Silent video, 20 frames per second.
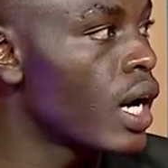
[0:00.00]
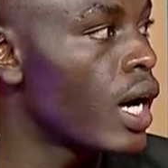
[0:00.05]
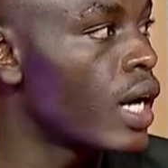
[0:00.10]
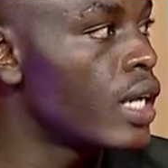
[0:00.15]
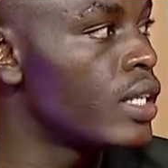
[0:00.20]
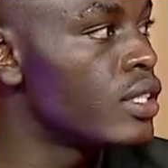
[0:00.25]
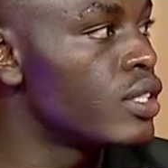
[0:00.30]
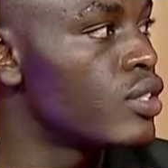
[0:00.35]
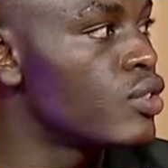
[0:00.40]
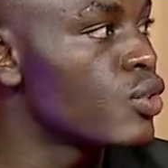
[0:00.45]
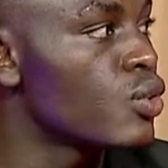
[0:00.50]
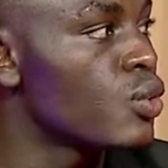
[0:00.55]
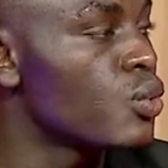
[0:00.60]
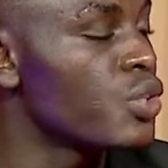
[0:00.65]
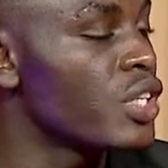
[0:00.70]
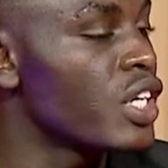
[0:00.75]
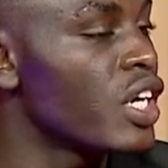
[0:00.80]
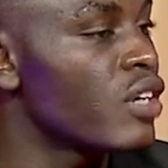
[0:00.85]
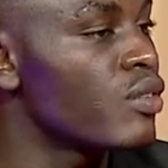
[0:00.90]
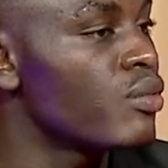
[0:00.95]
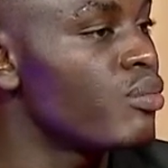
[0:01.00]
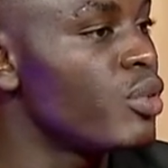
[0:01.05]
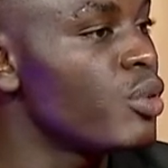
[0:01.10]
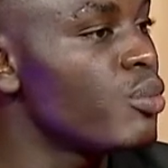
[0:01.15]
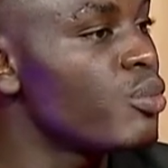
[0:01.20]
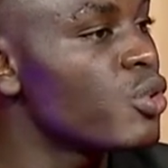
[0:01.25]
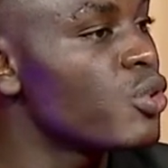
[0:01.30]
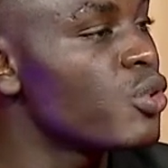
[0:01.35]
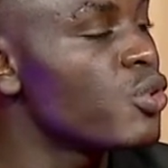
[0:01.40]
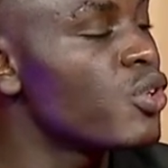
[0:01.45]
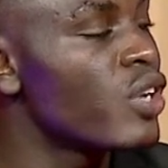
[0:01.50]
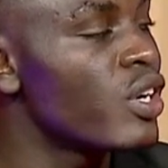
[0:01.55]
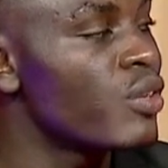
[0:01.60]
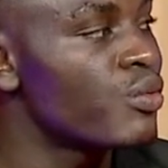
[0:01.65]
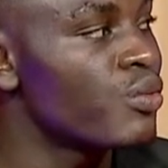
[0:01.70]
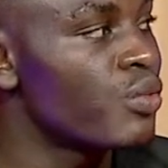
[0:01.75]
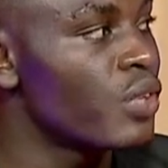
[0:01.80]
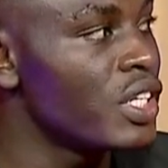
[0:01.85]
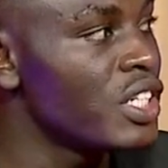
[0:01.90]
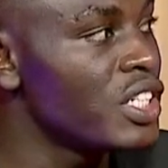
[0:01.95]
And so we have people who
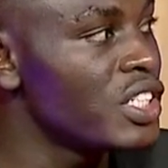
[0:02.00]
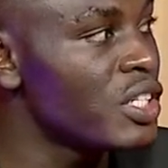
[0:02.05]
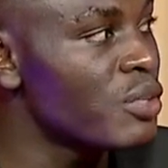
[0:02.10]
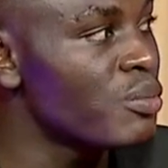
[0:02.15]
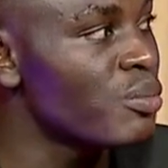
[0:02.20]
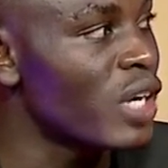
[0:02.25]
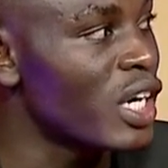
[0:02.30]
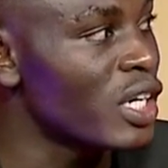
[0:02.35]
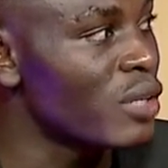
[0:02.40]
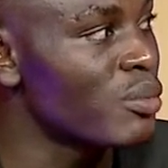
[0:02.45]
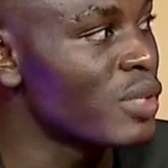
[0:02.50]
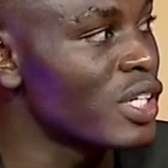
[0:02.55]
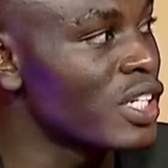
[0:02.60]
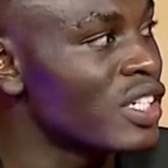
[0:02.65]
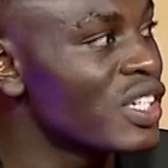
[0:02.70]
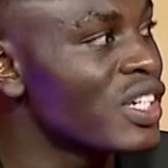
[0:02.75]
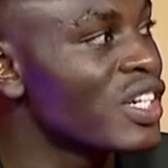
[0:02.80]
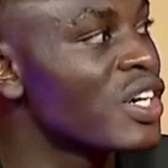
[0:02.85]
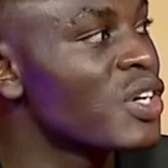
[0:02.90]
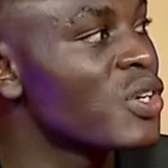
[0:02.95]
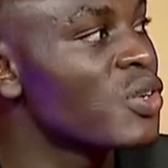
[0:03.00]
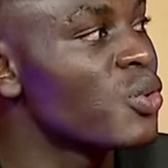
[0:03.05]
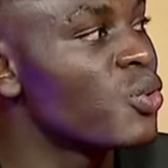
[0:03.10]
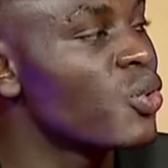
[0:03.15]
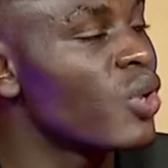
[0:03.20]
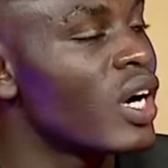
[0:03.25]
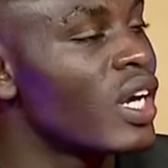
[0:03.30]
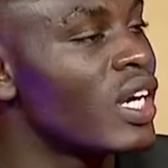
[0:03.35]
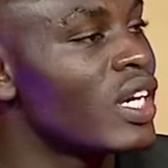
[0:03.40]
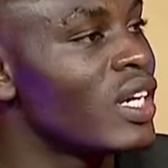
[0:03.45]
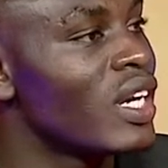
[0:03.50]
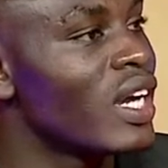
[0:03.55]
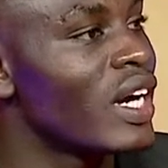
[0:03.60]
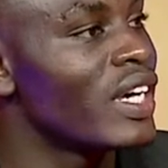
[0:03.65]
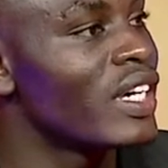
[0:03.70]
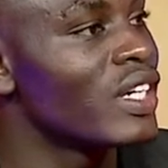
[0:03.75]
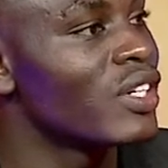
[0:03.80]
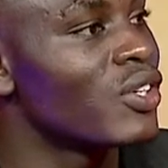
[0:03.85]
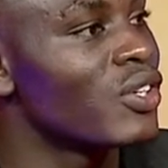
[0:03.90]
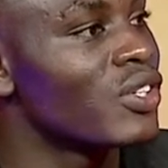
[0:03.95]
have furnished apartment who are
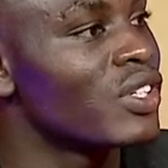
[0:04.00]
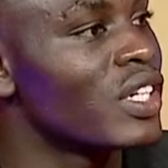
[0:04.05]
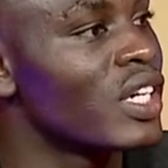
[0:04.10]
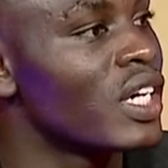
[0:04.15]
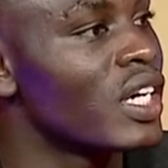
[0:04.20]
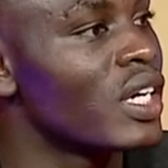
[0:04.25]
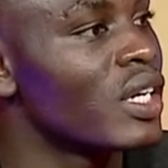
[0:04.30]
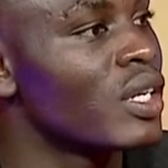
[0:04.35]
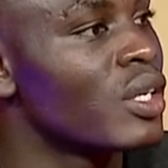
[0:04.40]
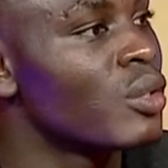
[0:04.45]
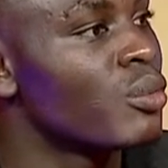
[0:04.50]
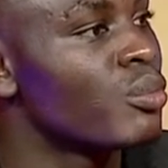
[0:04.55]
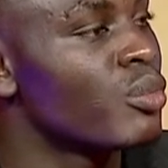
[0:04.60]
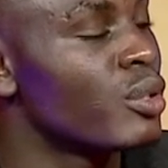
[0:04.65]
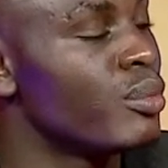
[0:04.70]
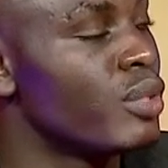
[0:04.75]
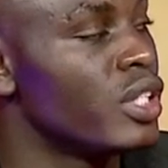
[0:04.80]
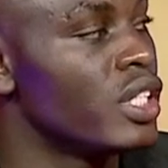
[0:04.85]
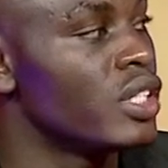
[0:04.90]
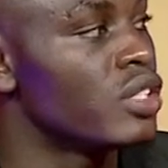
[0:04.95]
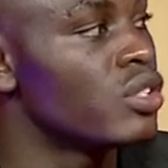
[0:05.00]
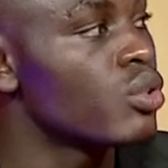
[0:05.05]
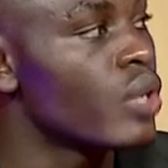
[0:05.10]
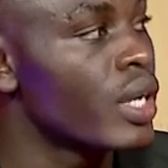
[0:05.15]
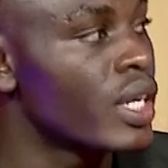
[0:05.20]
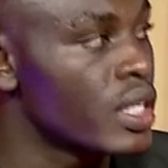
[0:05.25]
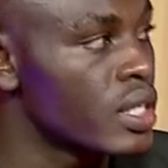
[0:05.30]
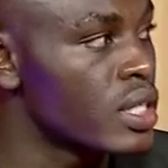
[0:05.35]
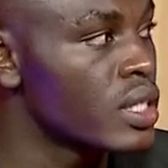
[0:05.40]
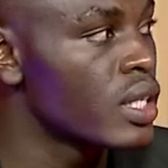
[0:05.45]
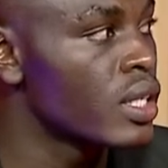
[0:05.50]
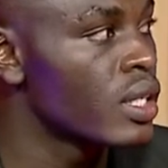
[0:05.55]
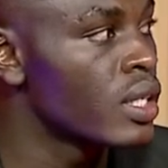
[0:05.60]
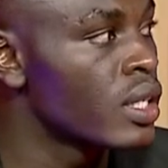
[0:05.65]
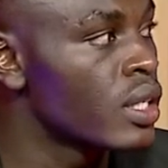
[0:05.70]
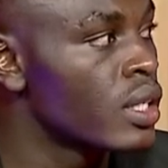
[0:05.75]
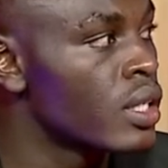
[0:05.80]
relying on uh, maybe tourists.